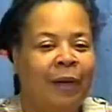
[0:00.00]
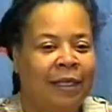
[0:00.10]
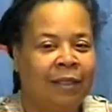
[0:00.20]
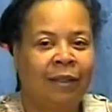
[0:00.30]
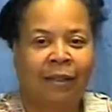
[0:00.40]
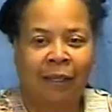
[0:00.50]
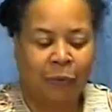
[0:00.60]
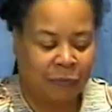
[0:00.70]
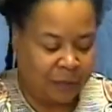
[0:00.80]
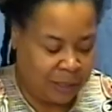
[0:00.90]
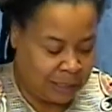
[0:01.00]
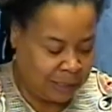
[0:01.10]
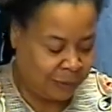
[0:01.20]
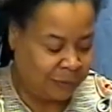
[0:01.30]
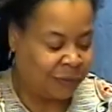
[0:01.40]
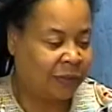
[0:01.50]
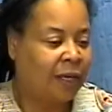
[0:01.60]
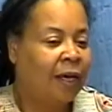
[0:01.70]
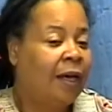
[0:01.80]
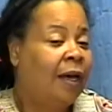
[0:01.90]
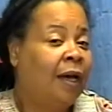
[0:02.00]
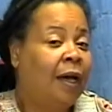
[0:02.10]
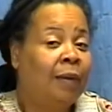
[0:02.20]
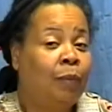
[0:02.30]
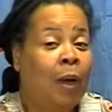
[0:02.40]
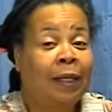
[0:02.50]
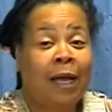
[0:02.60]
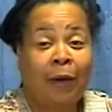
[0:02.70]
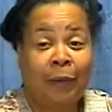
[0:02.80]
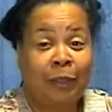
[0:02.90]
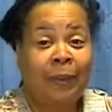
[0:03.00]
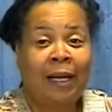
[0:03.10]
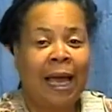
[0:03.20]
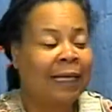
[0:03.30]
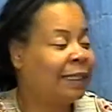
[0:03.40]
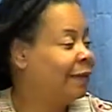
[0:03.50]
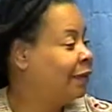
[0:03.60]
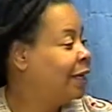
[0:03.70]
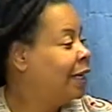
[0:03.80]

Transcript: has looked at over the years. Um, while Conrad's been active